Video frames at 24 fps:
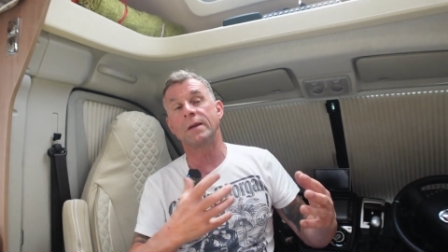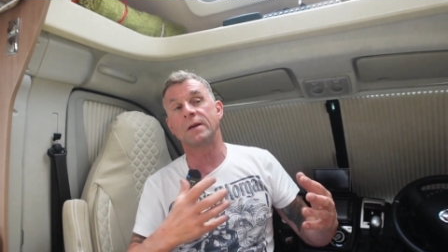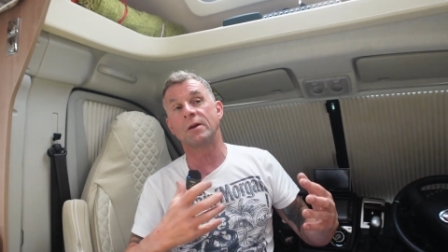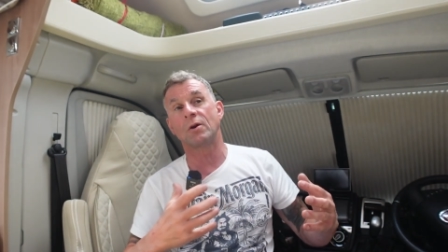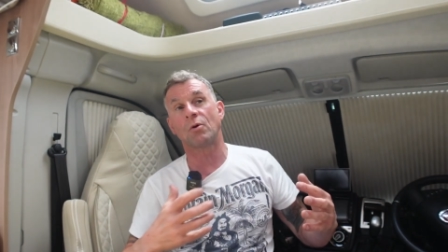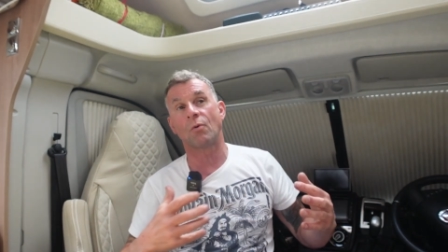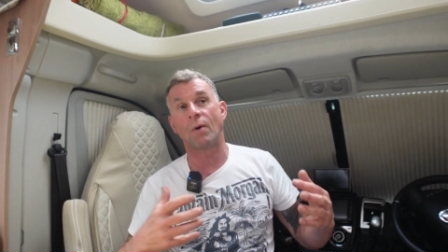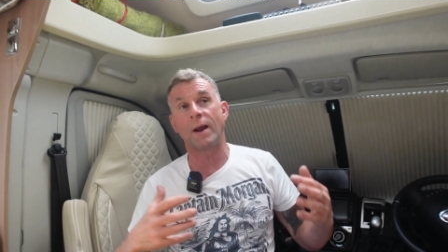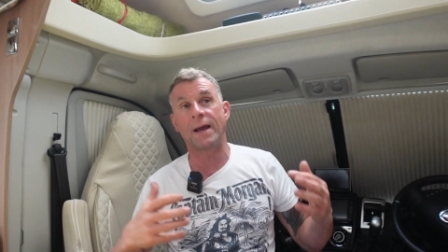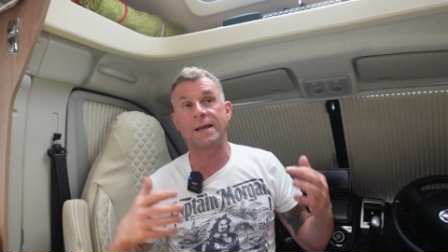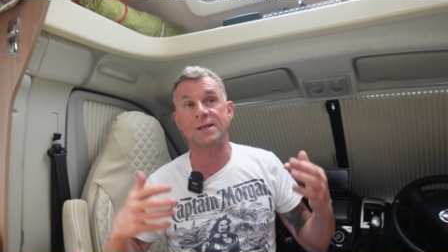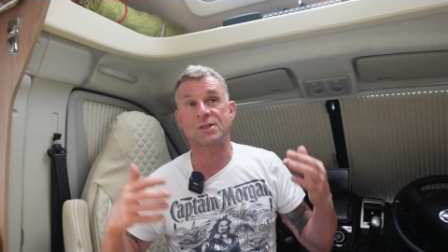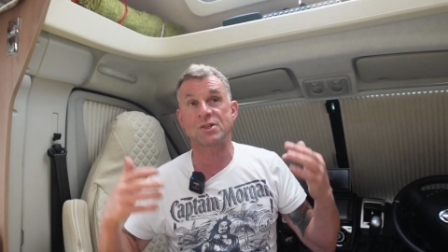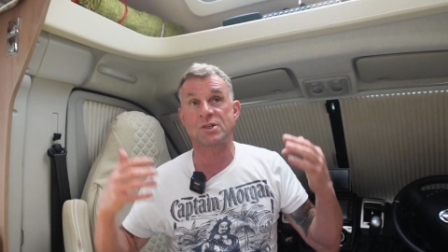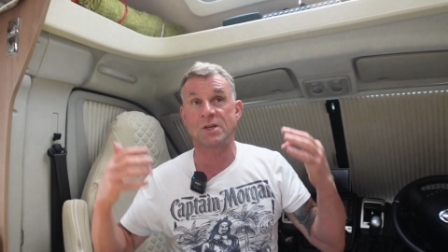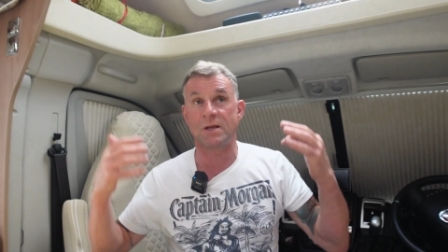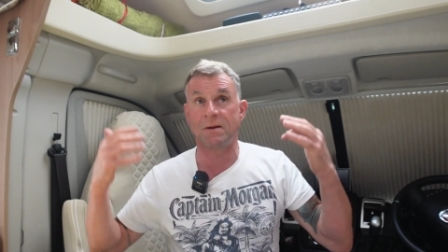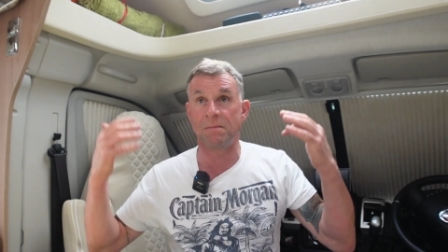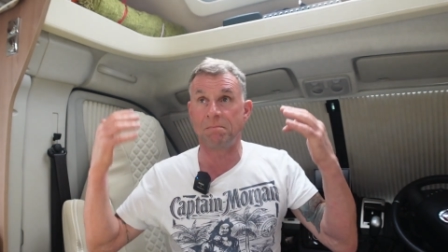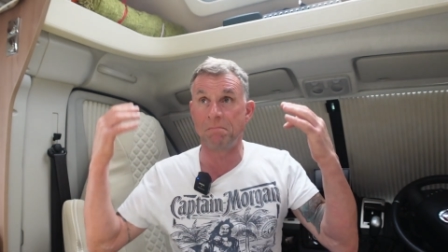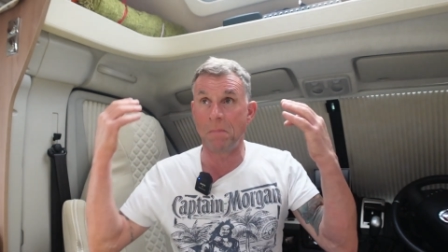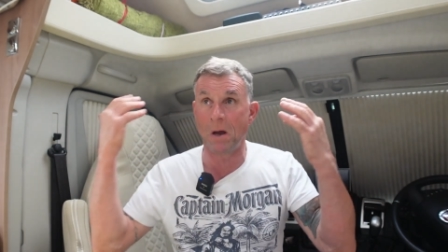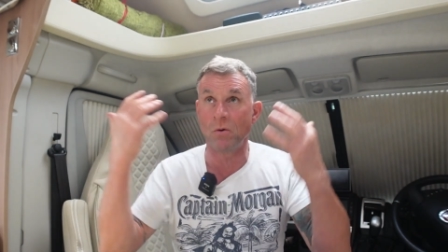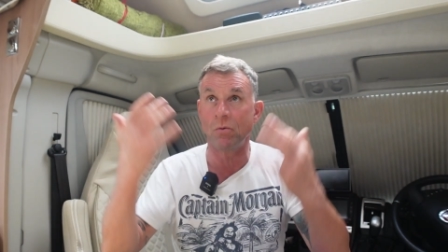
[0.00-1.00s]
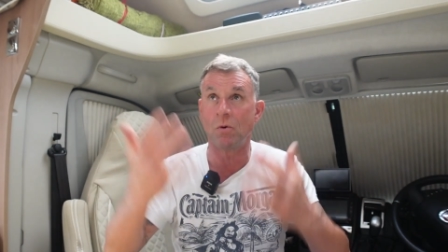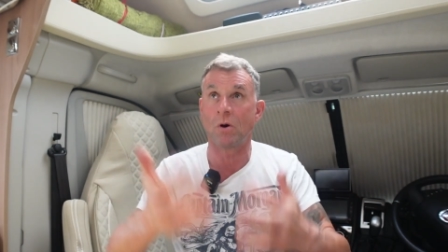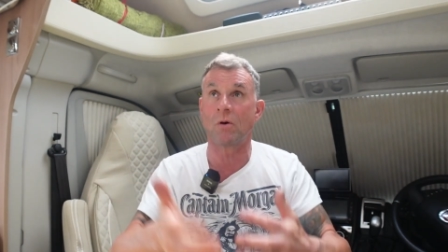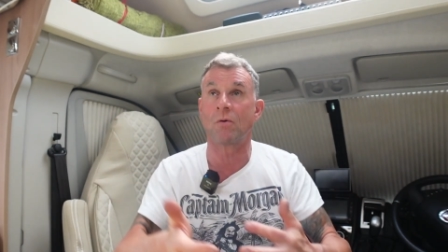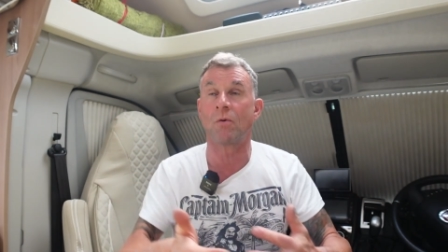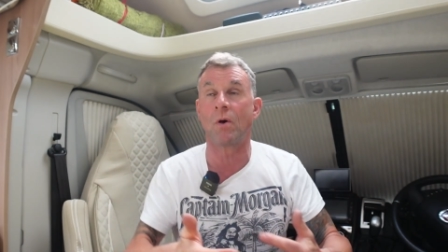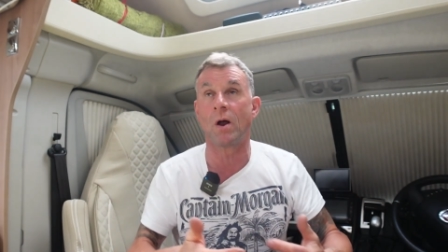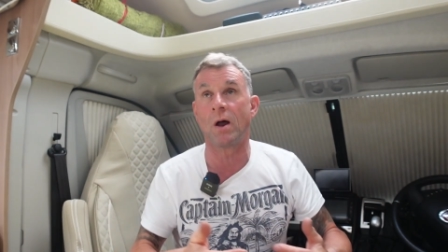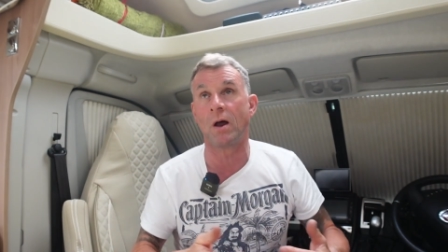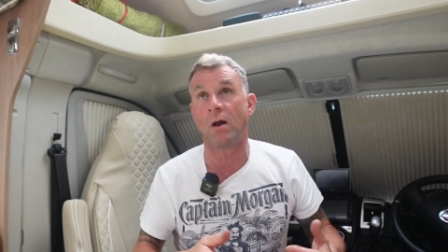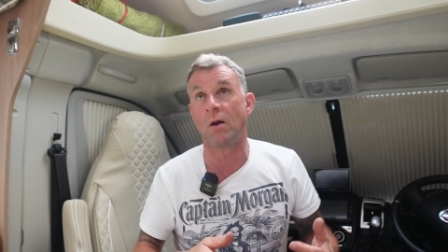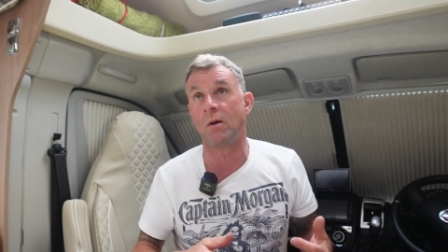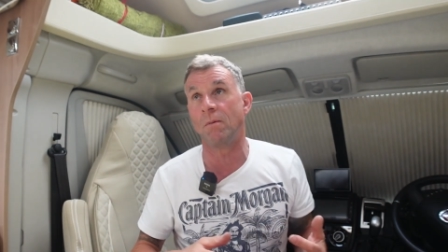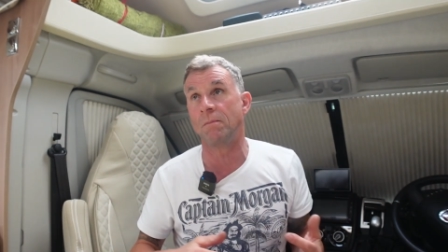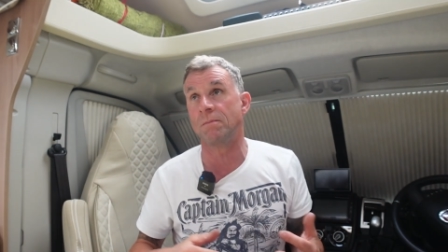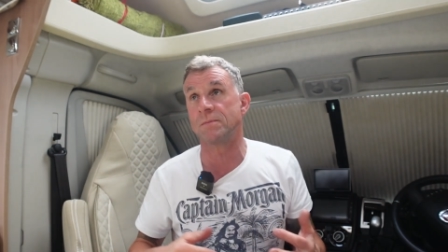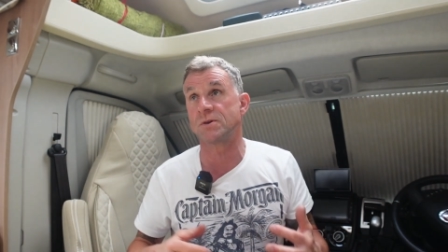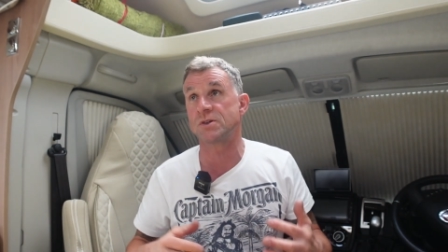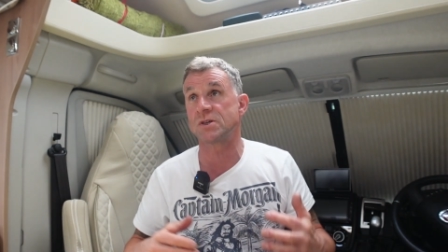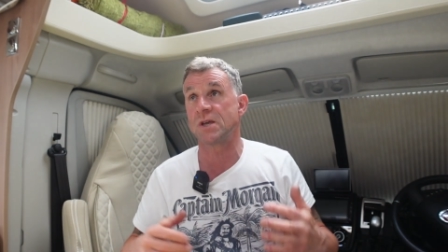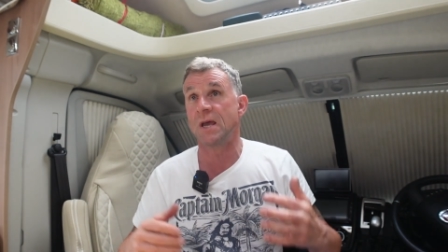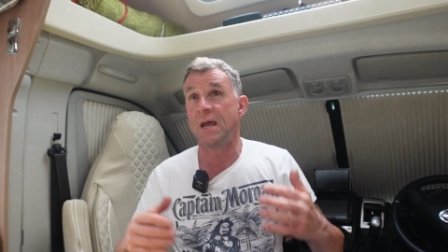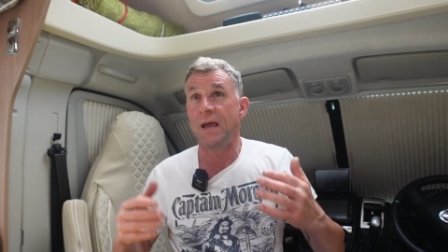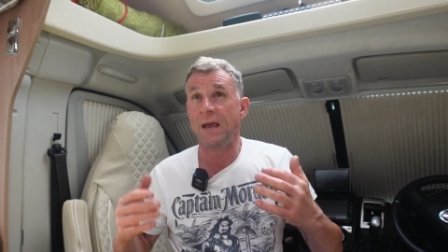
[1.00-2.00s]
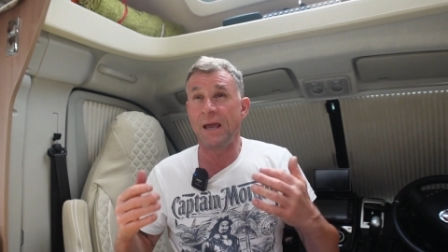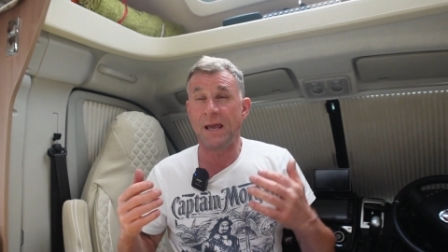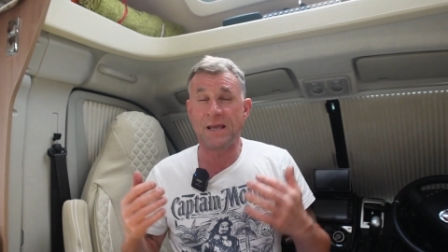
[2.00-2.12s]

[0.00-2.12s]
ingress in motorhomes.